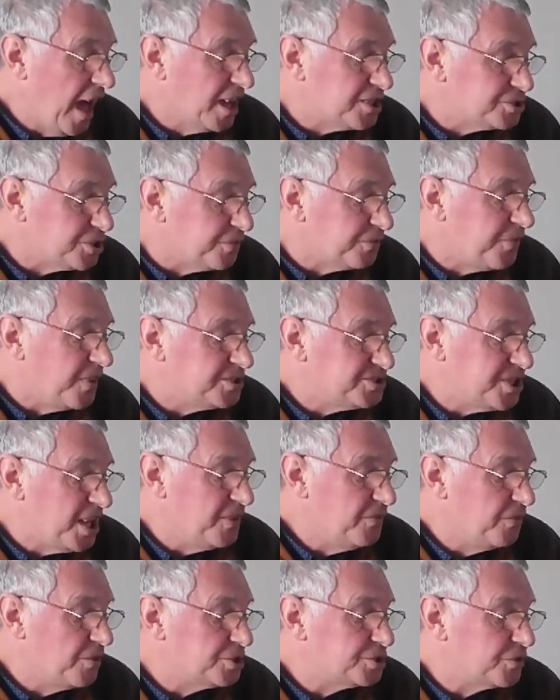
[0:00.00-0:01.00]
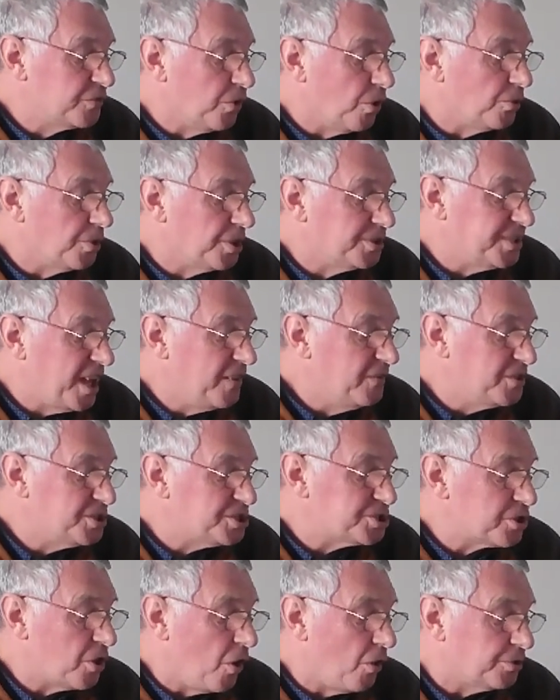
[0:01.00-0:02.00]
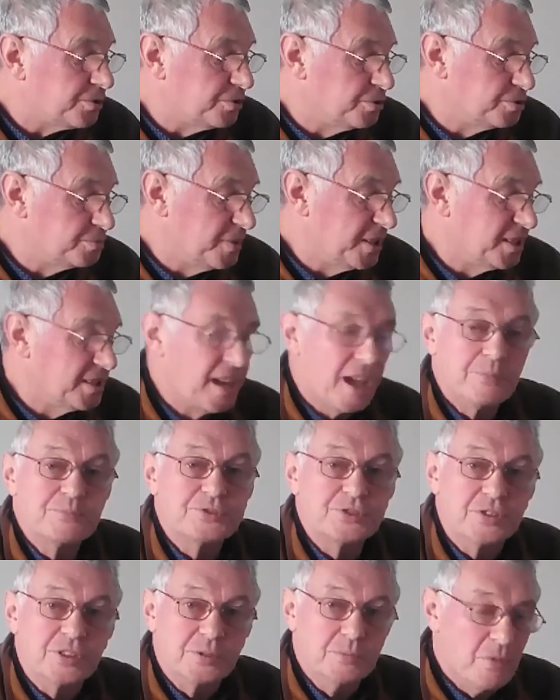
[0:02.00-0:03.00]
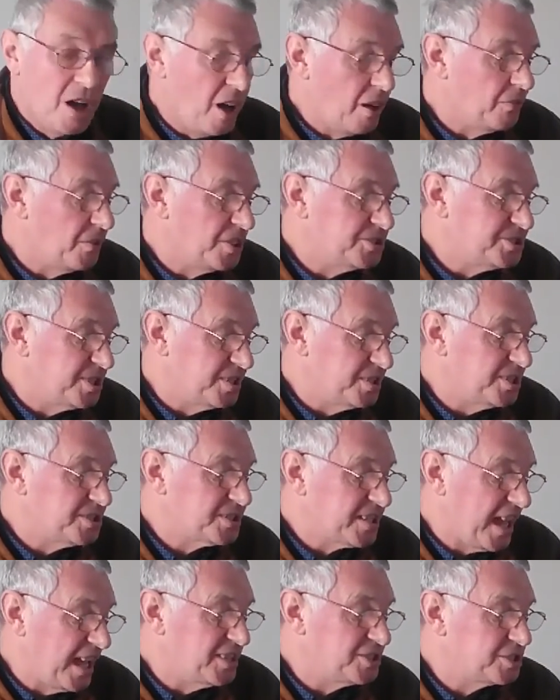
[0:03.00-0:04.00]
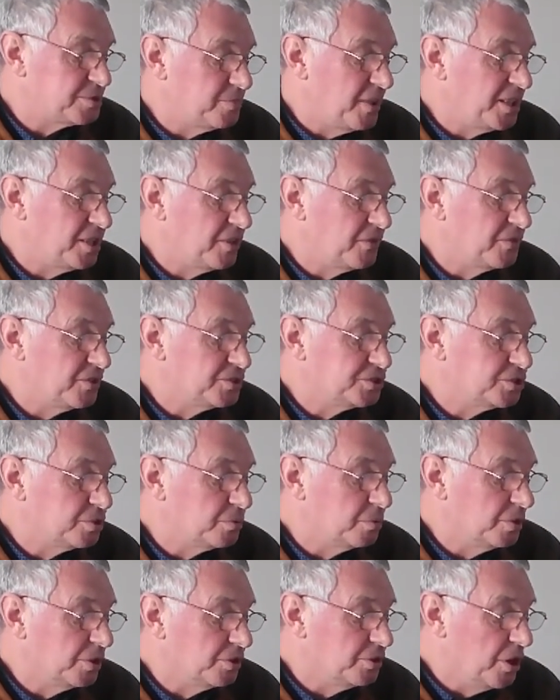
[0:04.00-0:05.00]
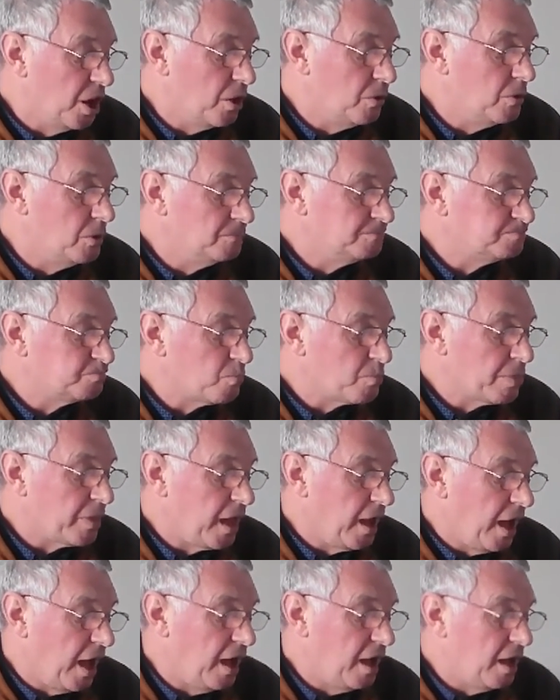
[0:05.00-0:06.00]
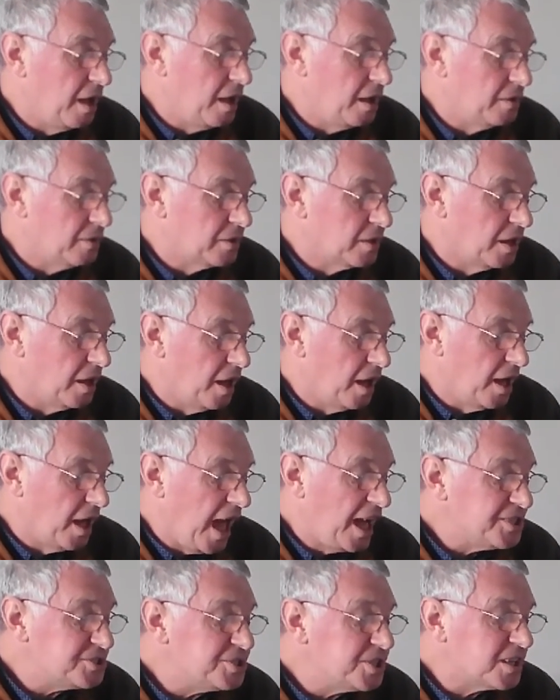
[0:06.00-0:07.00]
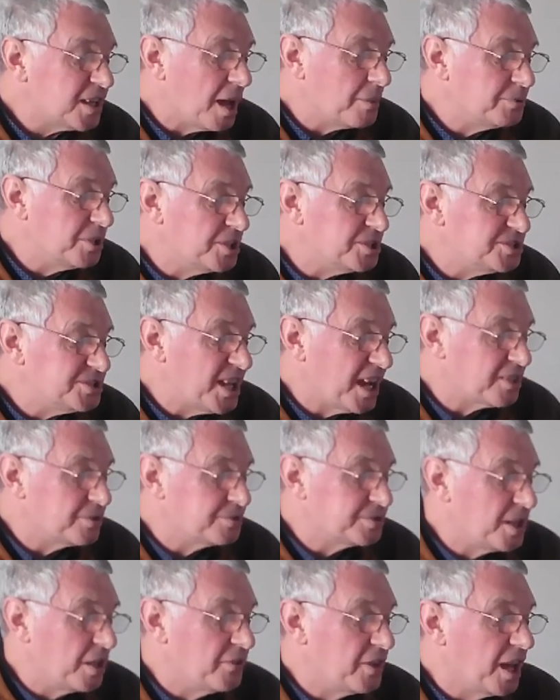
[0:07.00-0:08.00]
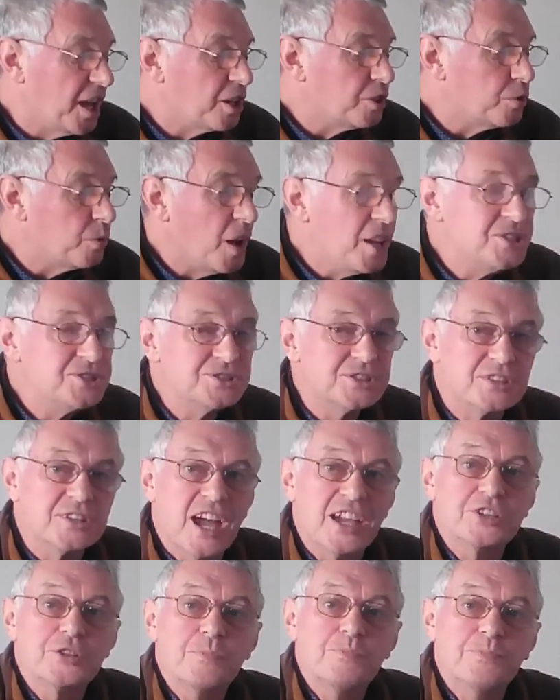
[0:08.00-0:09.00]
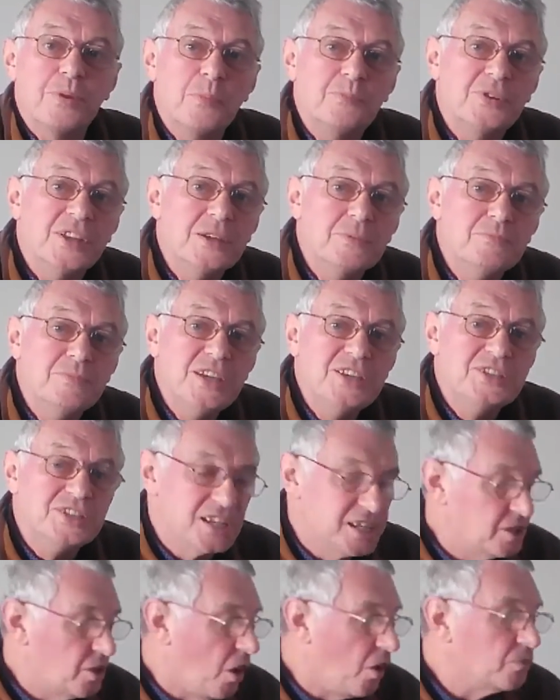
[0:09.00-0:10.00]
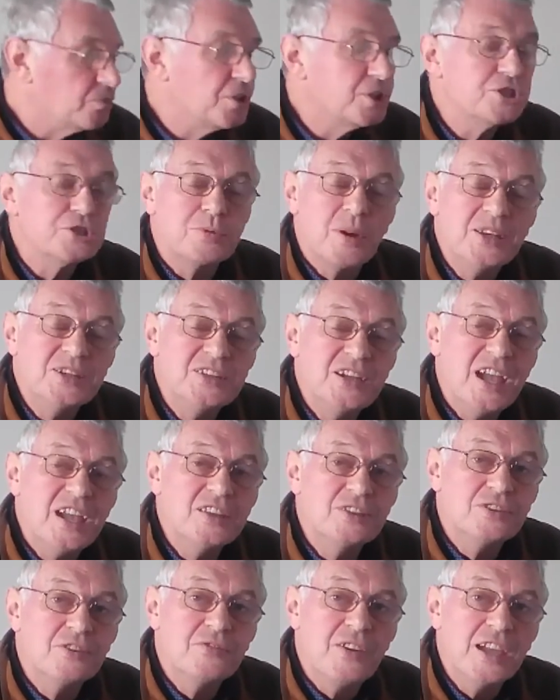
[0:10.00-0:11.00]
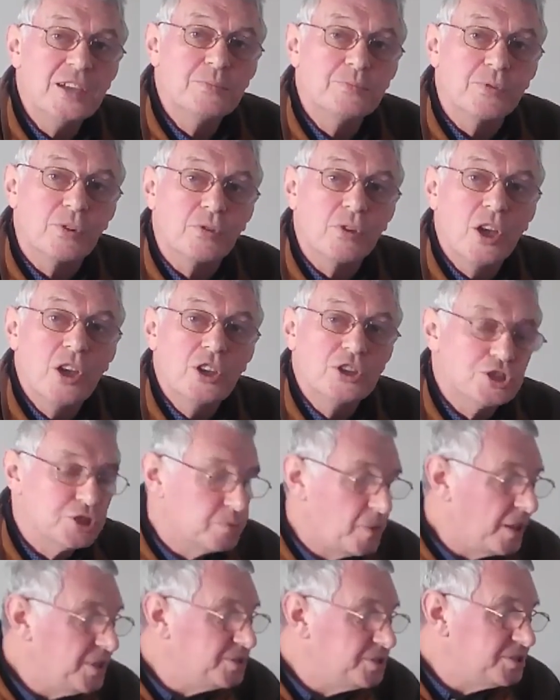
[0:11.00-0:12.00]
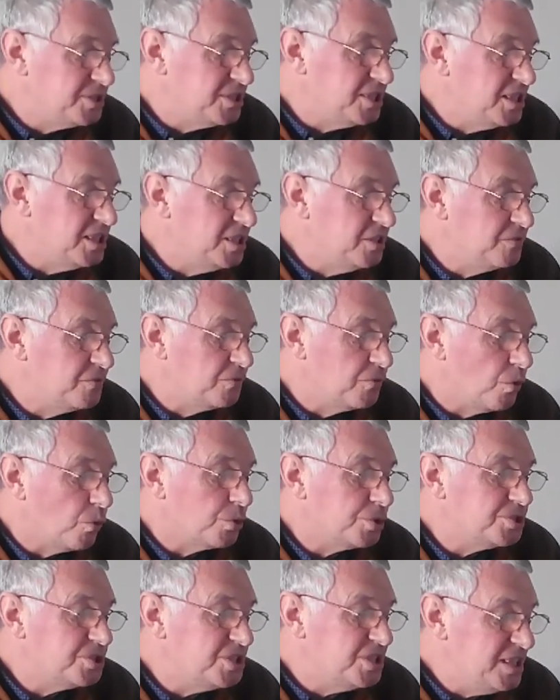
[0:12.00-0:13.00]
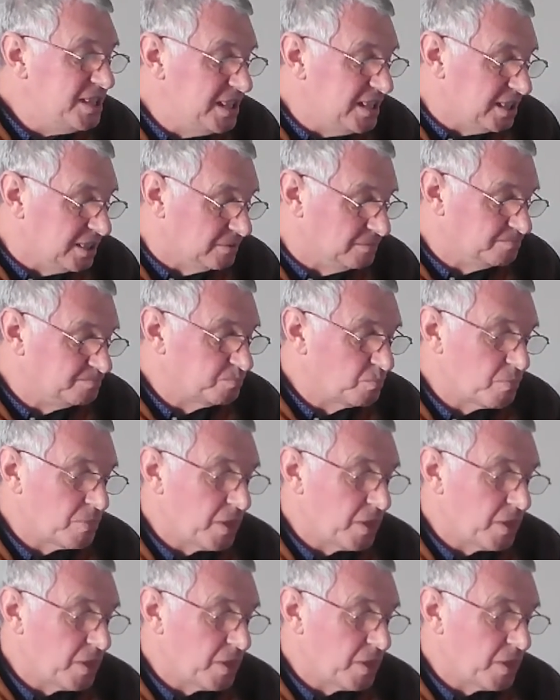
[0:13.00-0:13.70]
I should say, first of all, that David Scott, who's been absolutely marvellous in this case, as many of you will know, asked the Cabinet Secretary a question at a public meeting on the 28th of April 2014